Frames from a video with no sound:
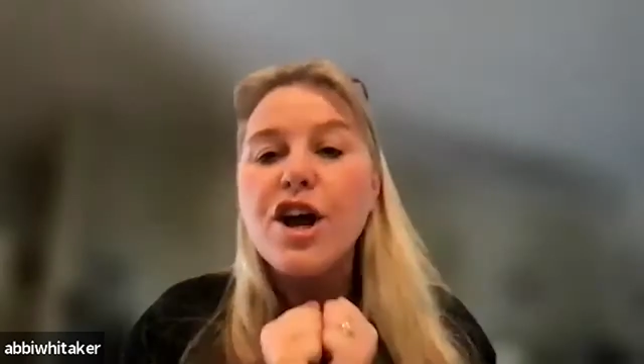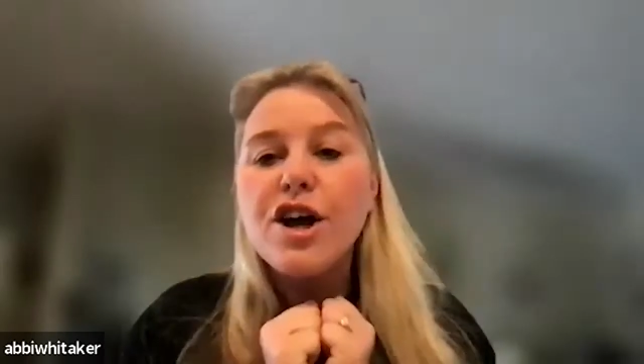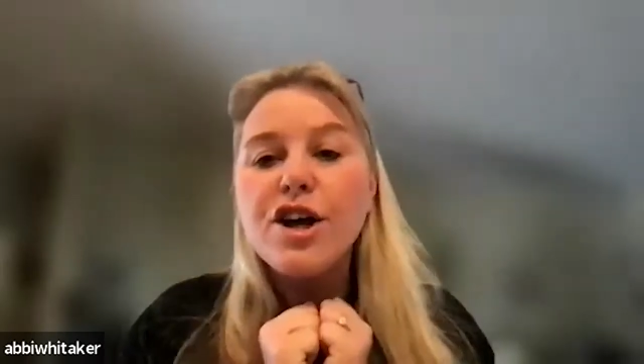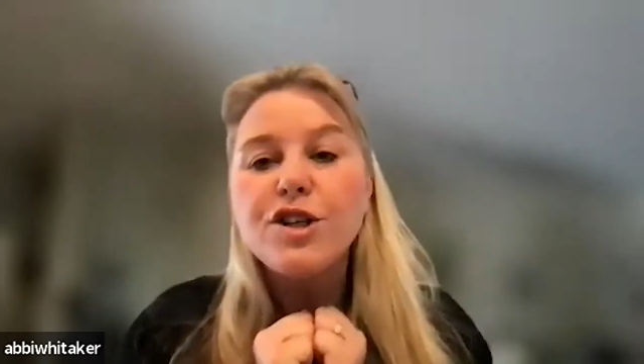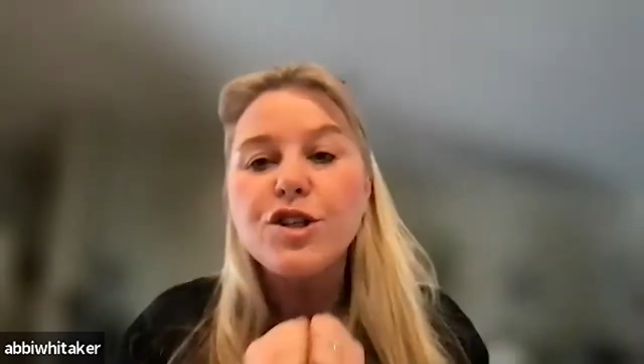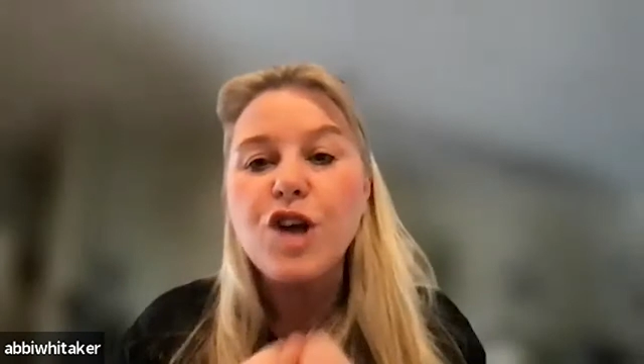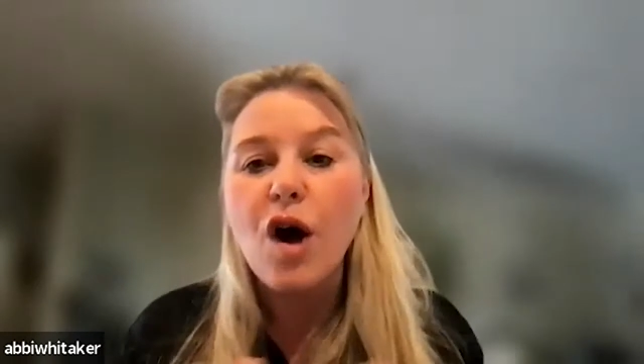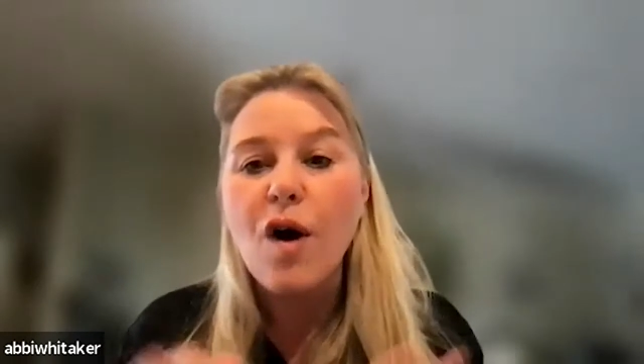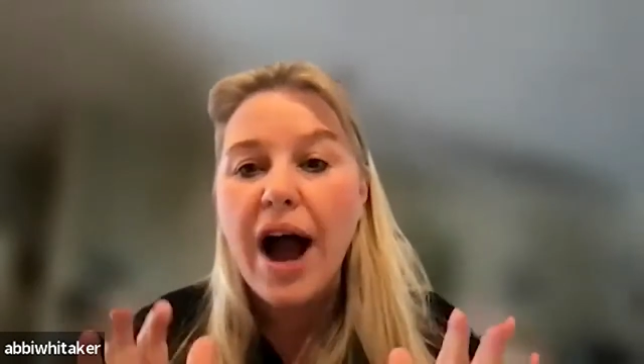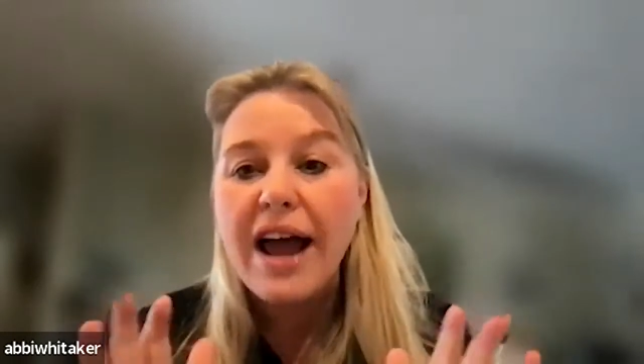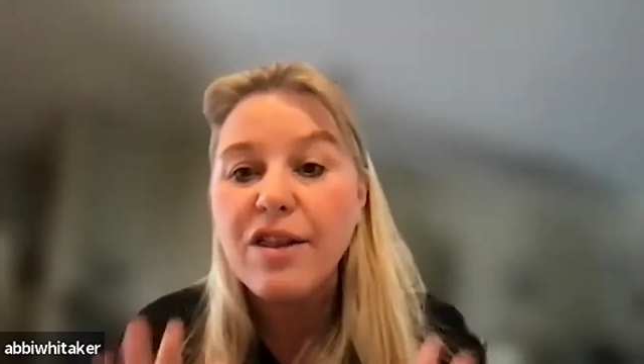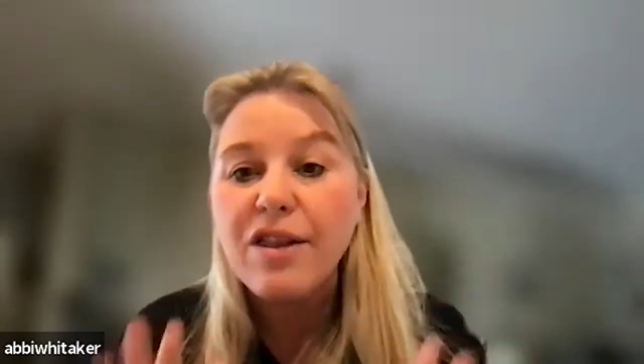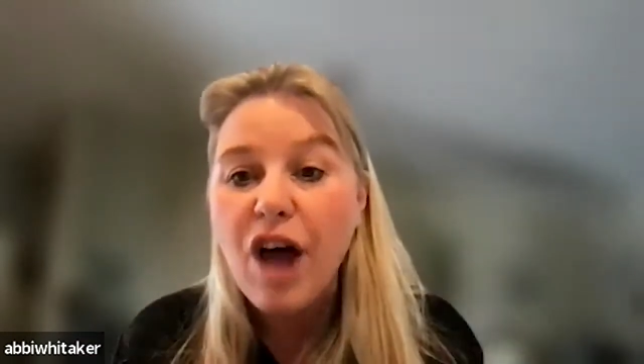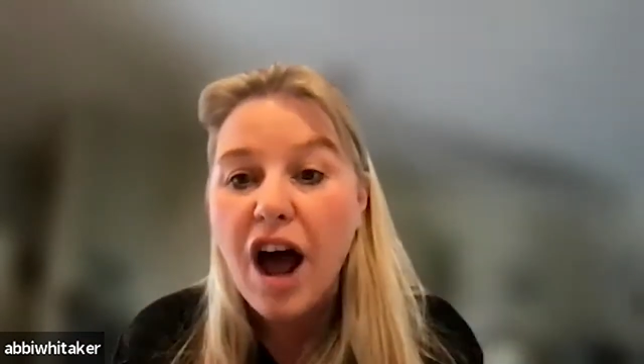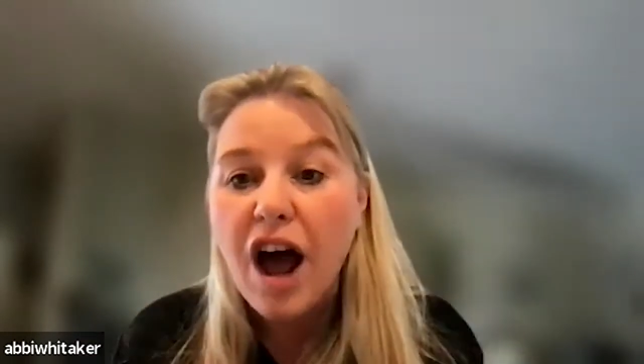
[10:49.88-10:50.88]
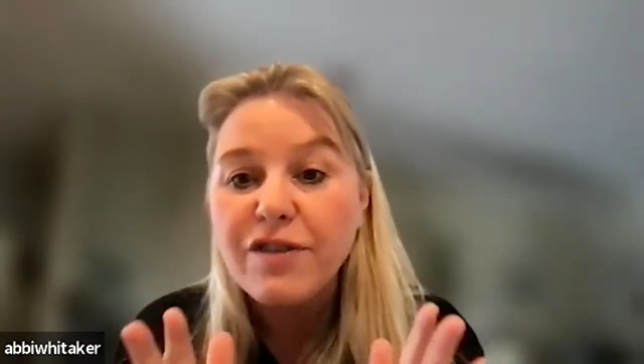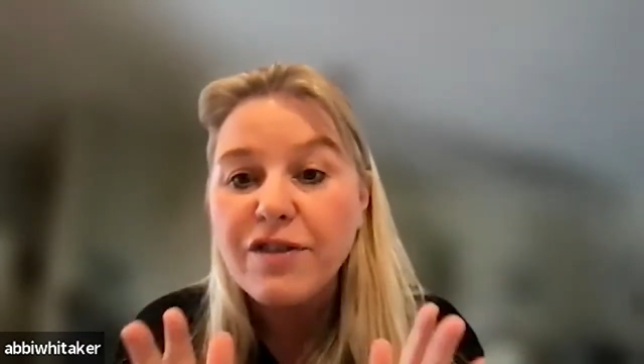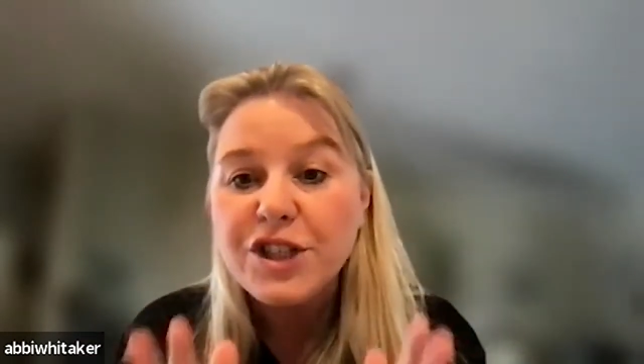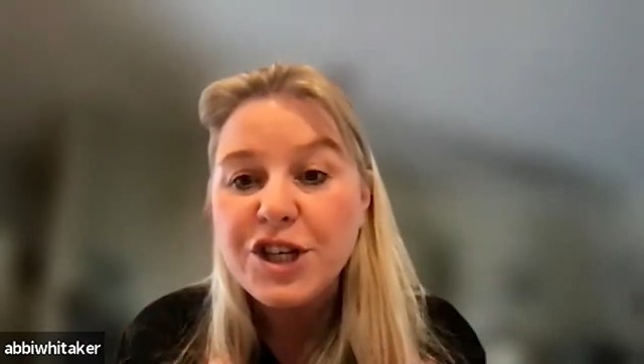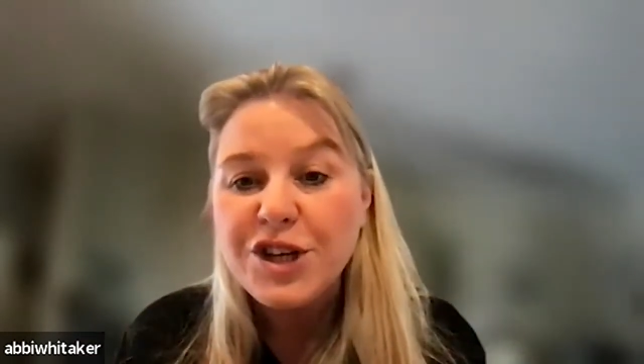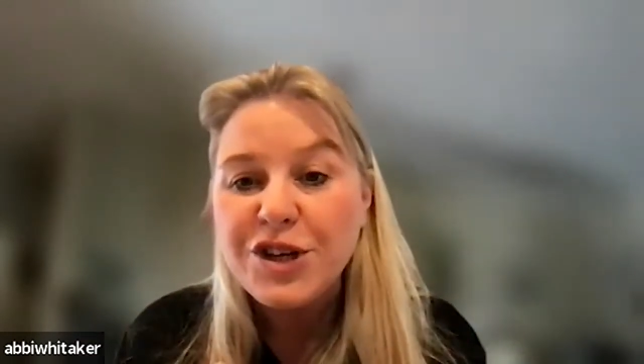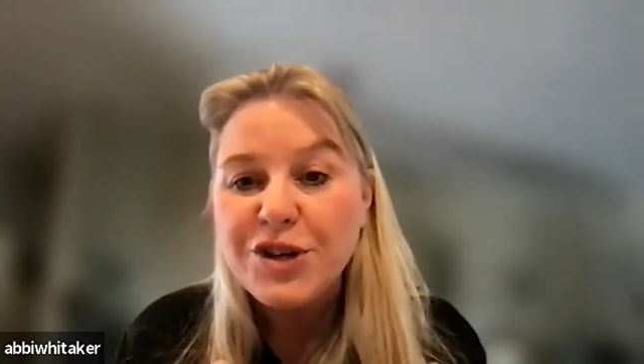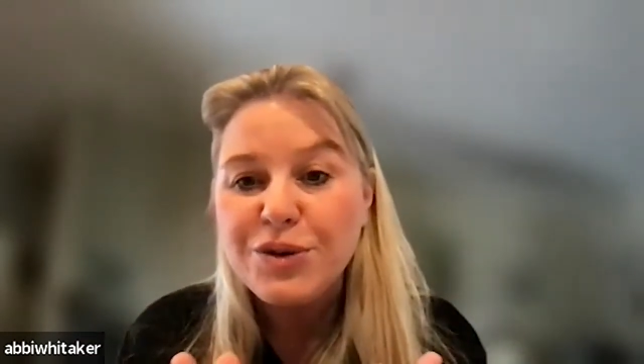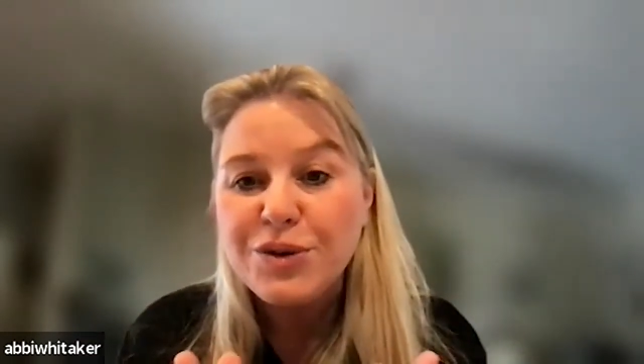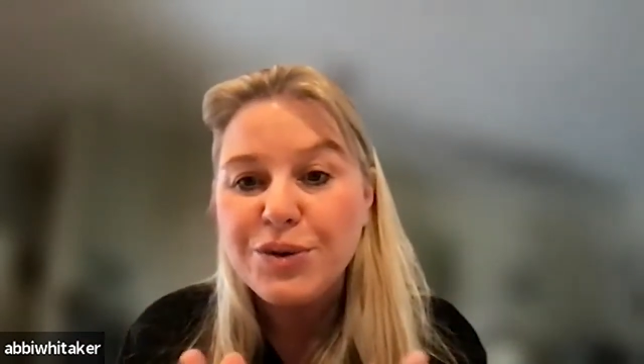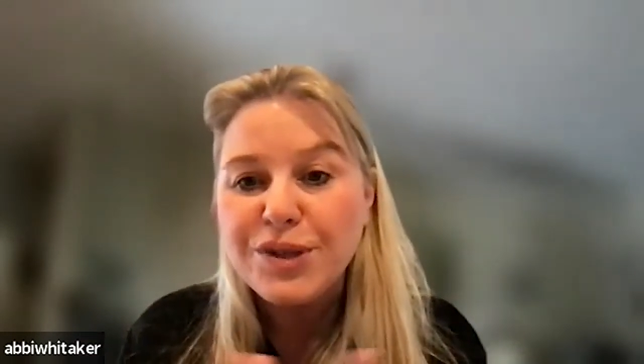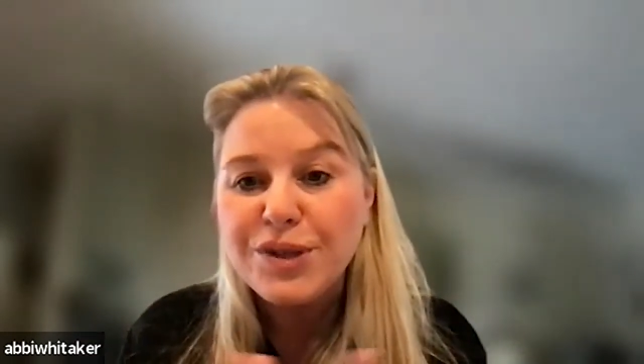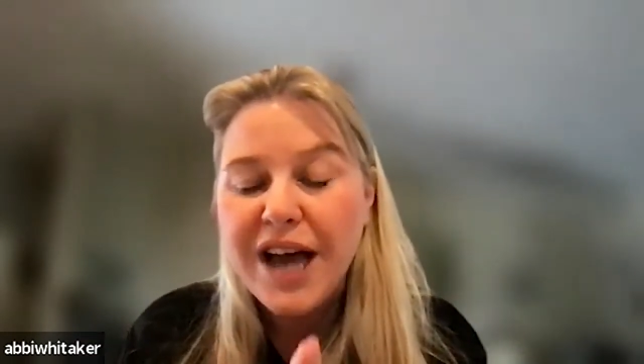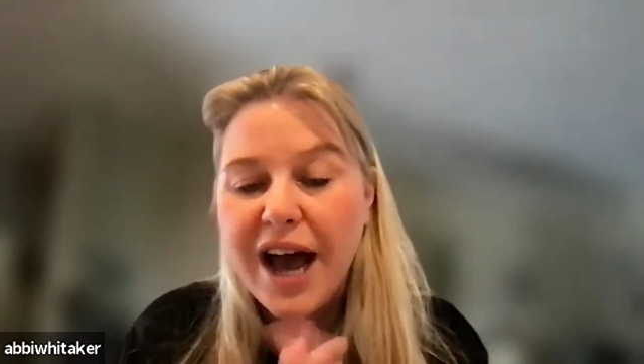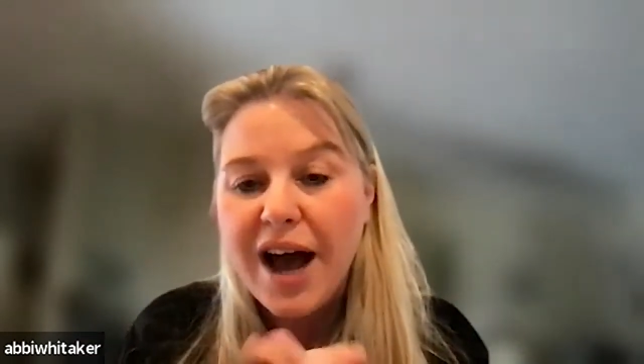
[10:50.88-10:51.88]
So I love to
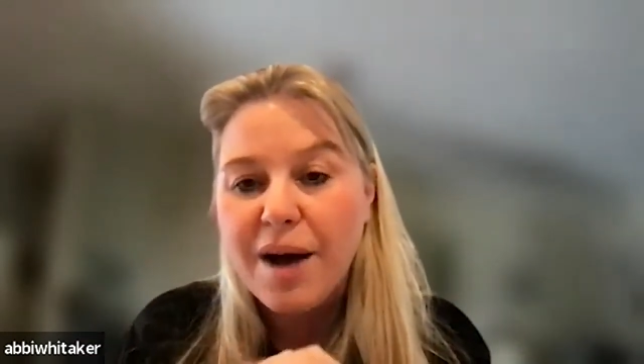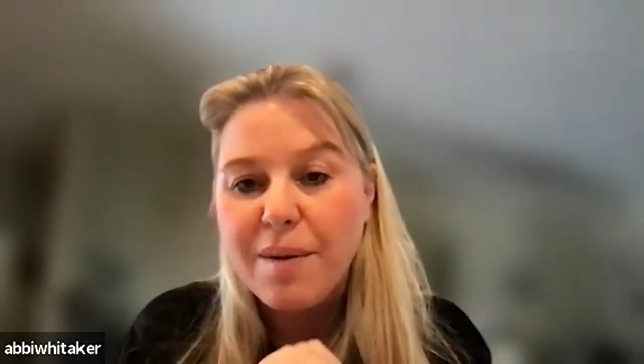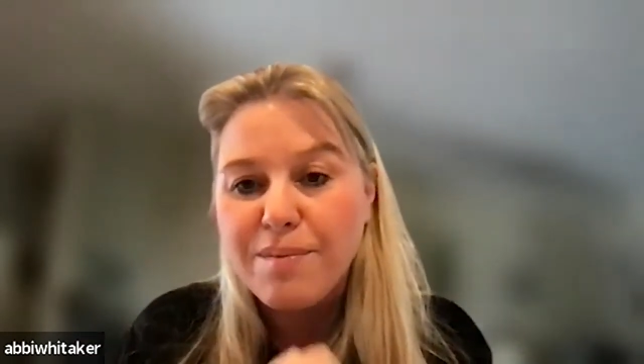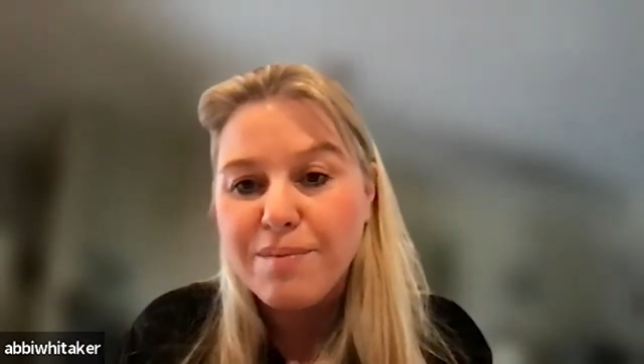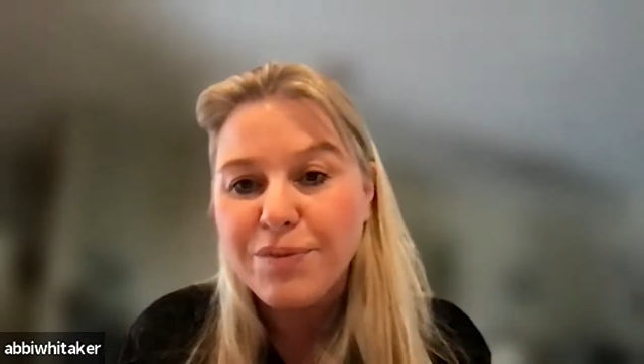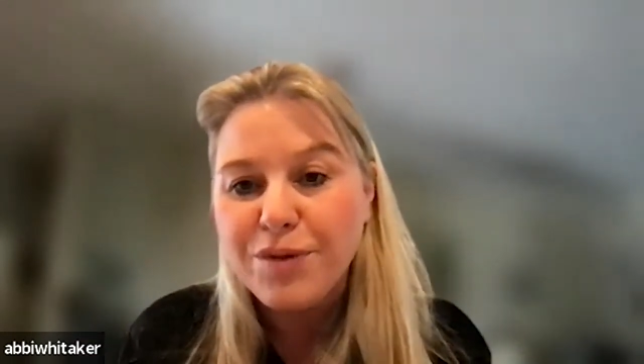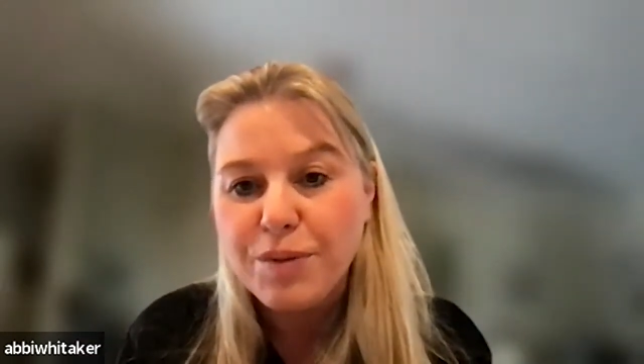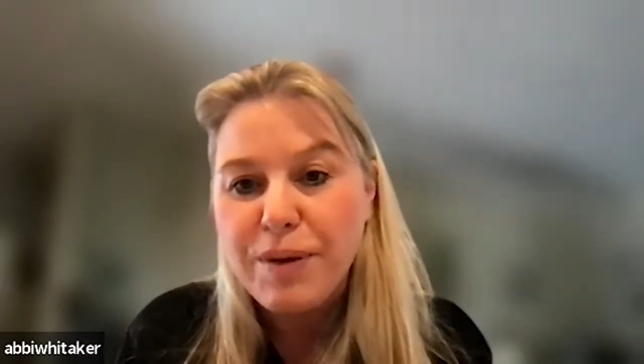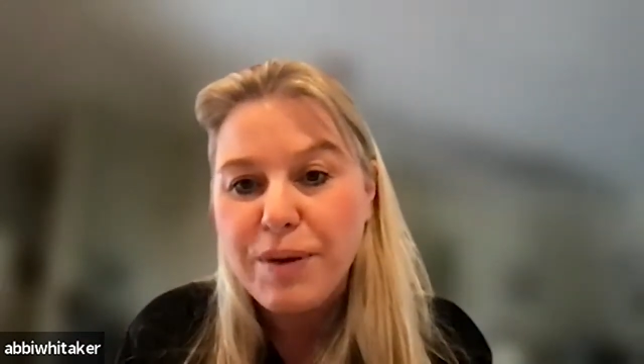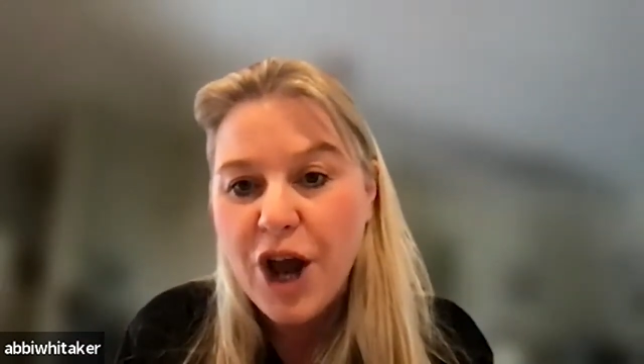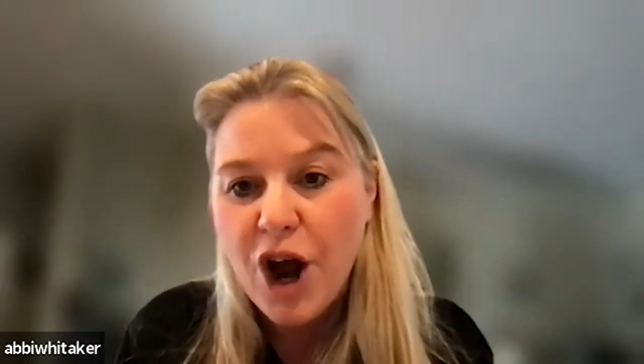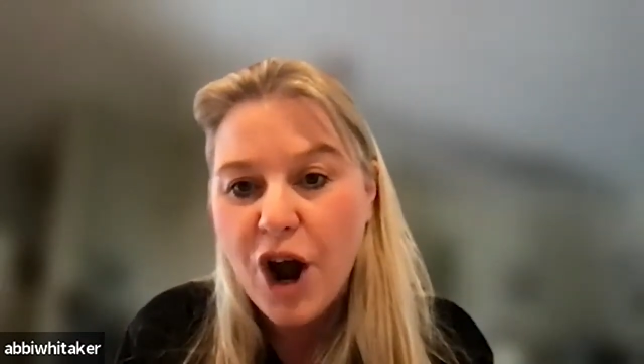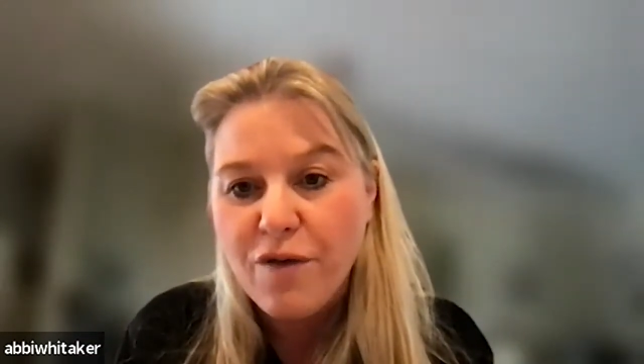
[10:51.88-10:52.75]
use PR